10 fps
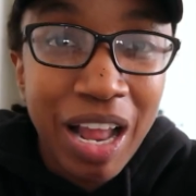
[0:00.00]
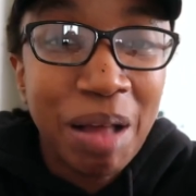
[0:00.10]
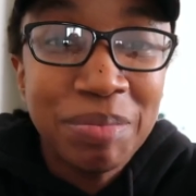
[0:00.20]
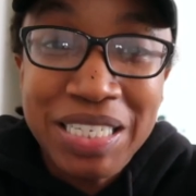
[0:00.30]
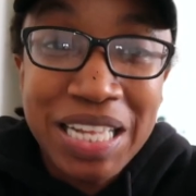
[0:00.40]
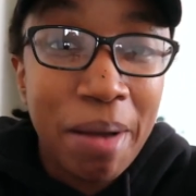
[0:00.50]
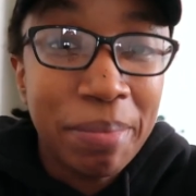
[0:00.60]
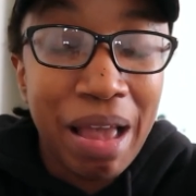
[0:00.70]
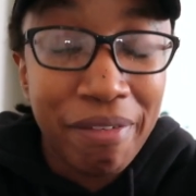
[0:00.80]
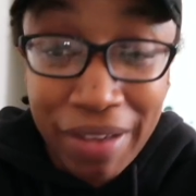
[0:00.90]
I'm just
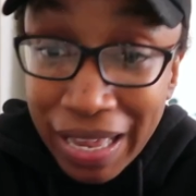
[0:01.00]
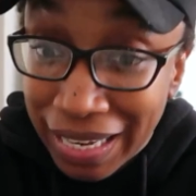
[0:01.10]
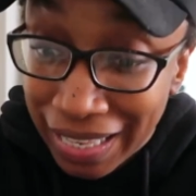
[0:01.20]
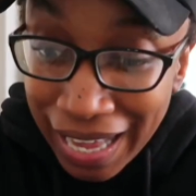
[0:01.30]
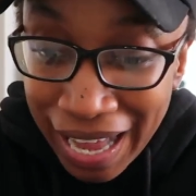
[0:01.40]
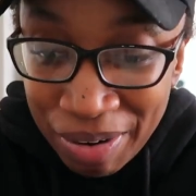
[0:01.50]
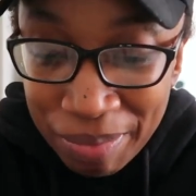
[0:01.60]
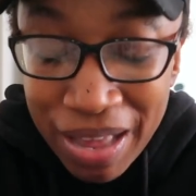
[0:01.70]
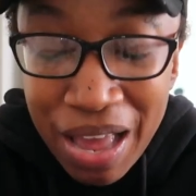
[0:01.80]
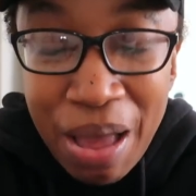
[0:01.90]
happy I finally got
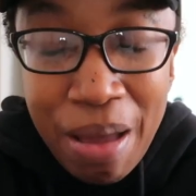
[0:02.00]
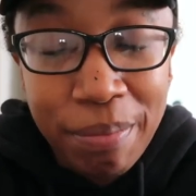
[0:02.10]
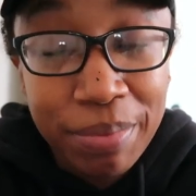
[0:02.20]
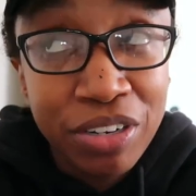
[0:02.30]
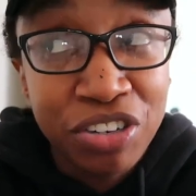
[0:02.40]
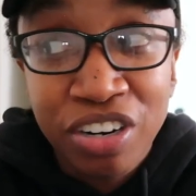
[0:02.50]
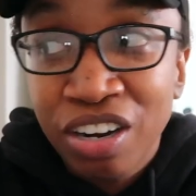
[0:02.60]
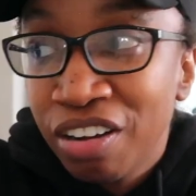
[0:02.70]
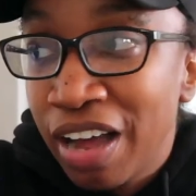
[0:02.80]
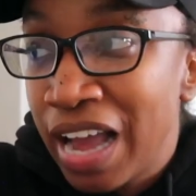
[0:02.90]
him. But girl,
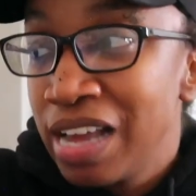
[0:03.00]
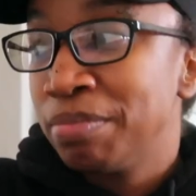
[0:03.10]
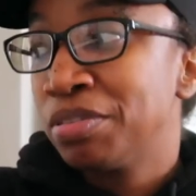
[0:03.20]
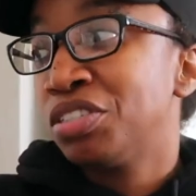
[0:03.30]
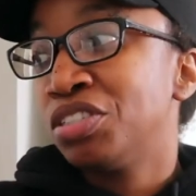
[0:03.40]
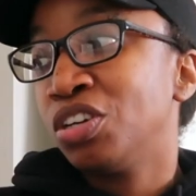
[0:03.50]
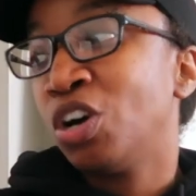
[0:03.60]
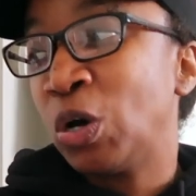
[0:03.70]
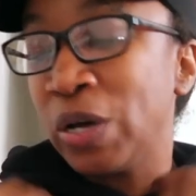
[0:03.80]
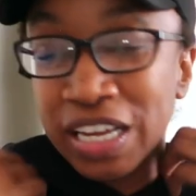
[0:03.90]
I am
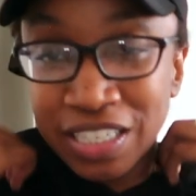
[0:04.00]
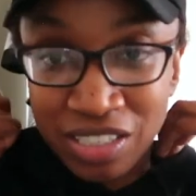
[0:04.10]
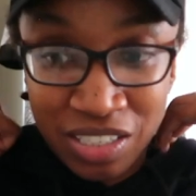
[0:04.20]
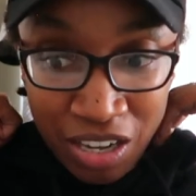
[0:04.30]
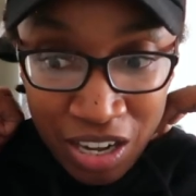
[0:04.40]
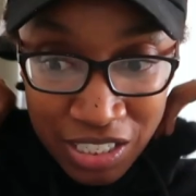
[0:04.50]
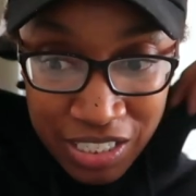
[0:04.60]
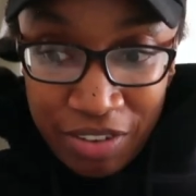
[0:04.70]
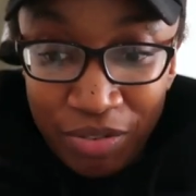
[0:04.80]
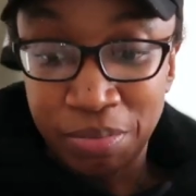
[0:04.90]
so
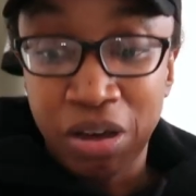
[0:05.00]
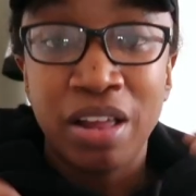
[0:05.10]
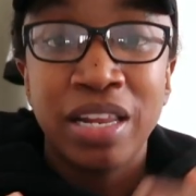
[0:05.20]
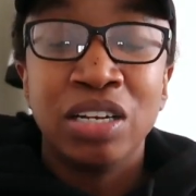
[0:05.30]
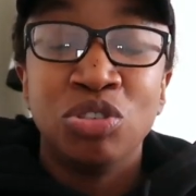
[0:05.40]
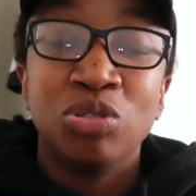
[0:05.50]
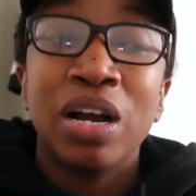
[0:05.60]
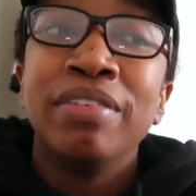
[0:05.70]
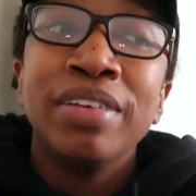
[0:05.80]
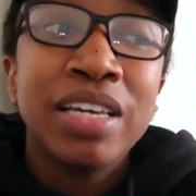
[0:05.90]
exhausted from all that
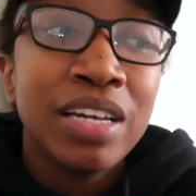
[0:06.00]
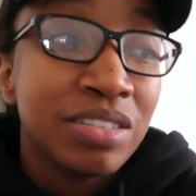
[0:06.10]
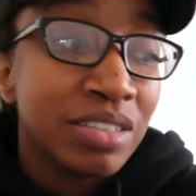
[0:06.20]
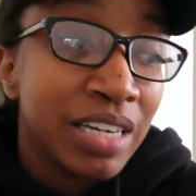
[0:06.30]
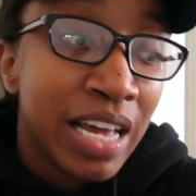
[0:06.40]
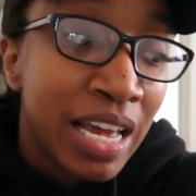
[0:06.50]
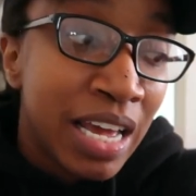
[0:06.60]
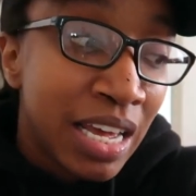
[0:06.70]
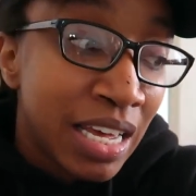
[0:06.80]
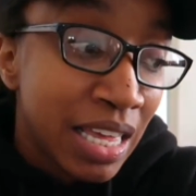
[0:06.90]
driving
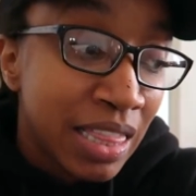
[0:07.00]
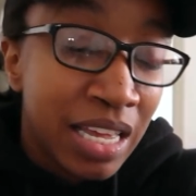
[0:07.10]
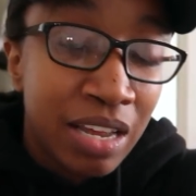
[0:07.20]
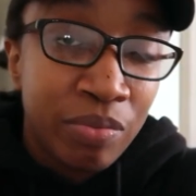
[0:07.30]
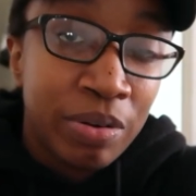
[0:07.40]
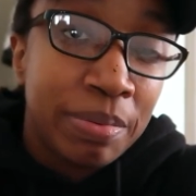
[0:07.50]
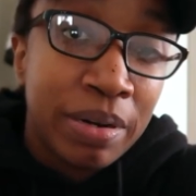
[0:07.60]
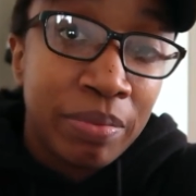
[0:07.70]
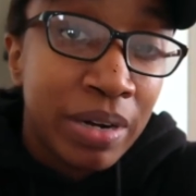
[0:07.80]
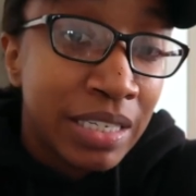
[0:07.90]
yesterday and then
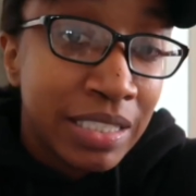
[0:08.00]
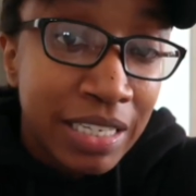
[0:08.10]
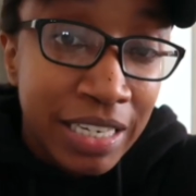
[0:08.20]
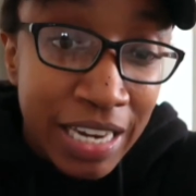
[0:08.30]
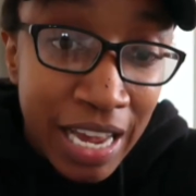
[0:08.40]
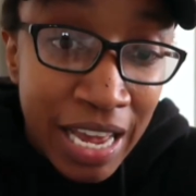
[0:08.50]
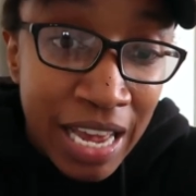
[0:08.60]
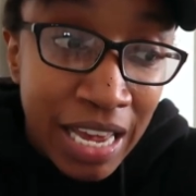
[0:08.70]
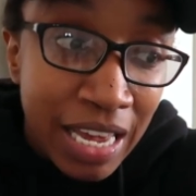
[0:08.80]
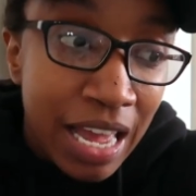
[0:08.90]
ripping and running
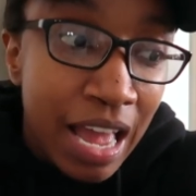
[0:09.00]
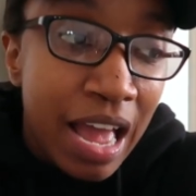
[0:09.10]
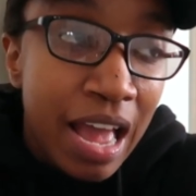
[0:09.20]
today.